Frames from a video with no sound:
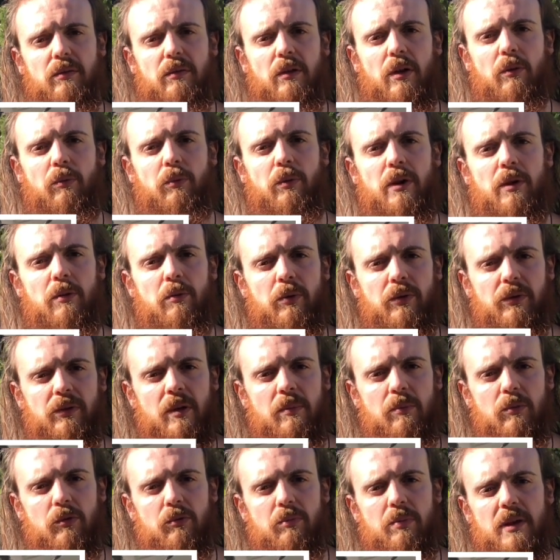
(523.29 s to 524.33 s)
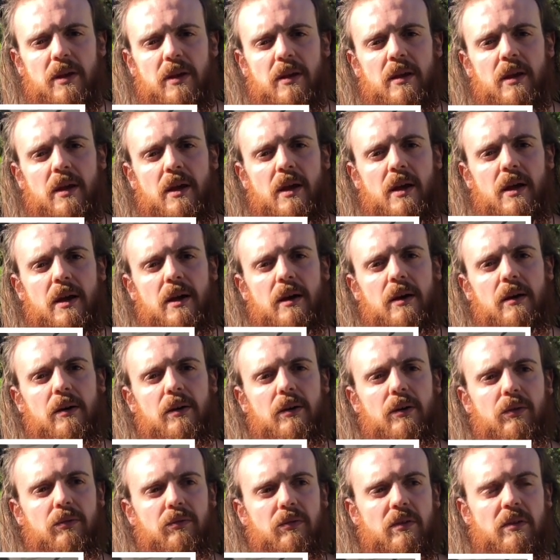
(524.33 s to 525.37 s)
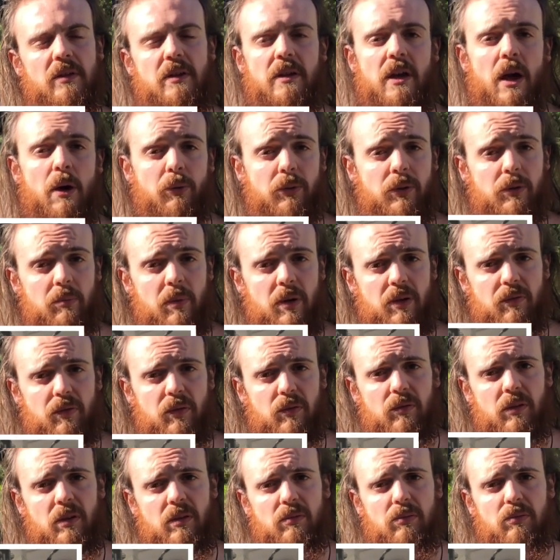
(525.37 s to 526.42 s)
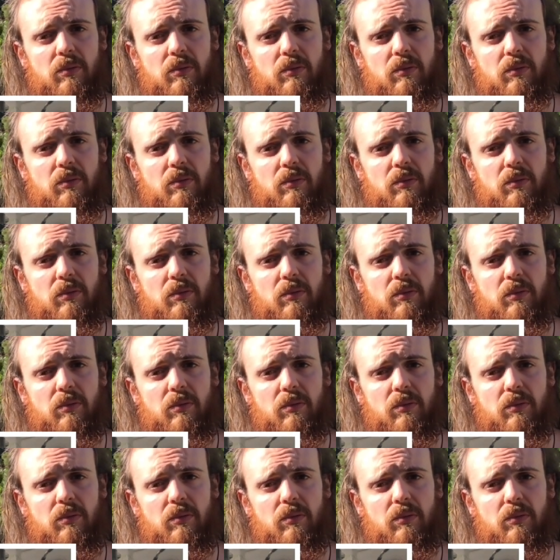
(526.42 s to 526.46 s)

So I really want them to be uh, standing out in my physics.